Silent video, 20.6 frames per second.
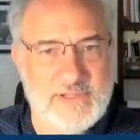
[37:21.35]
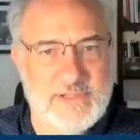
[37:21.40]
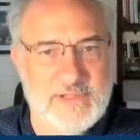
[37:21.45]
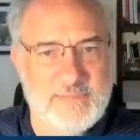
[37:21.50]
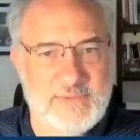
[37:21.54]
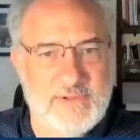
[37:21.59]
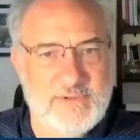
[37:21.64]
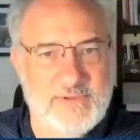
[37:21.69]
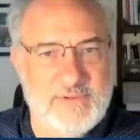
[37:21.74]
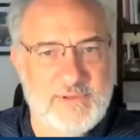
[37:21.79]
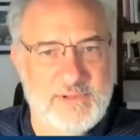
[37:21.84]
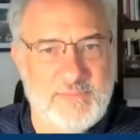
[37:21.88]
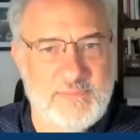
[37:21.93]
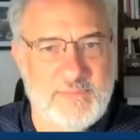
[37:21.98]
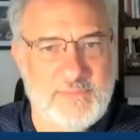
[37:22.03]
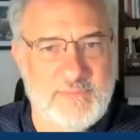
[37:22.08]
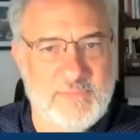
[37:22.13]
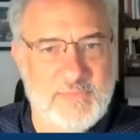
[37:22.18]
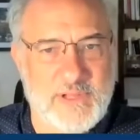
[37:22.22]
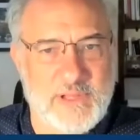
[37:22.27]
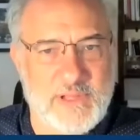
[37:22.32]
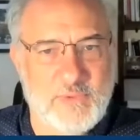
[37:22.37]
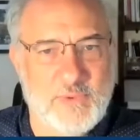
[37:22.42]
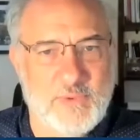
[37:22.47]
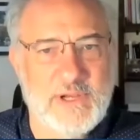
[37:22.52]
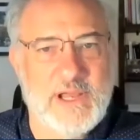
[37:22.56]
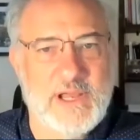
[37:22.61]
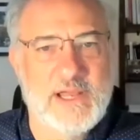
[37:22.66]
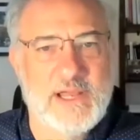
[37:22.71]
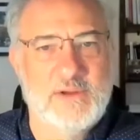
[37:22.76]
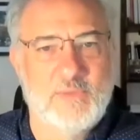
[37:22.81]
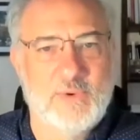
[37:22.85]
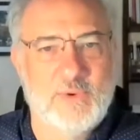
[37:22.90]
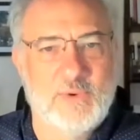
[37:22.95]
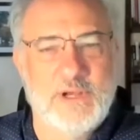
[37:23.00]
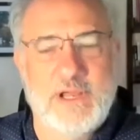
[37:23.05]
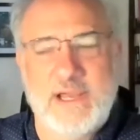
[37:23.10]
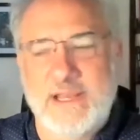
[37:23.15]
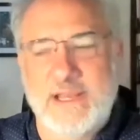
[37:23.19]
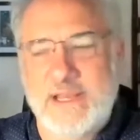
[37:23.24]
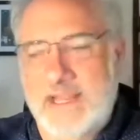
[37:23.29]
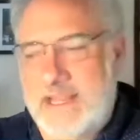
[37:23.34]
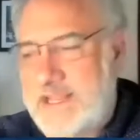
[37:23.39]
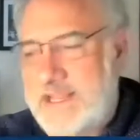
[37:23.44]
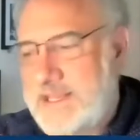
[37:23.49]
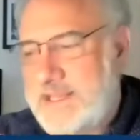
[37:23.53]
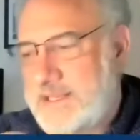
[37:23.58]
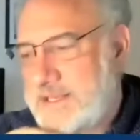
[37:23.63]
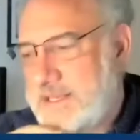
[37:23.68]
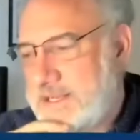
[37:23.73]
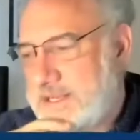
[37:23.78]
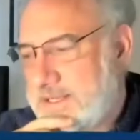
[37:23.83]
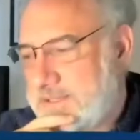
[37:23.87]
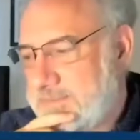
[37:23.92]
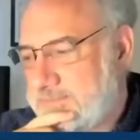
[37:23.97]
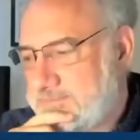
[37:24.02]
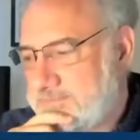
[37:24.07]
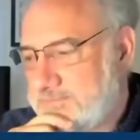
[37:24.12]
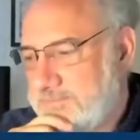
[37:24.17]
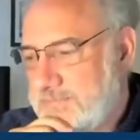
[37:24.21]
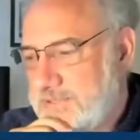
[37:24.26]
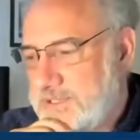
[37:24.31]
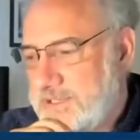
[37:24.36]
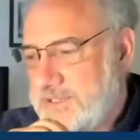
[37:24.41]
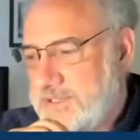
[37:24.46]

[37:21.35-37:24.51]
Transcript: The, the, the like we're not we're not a um,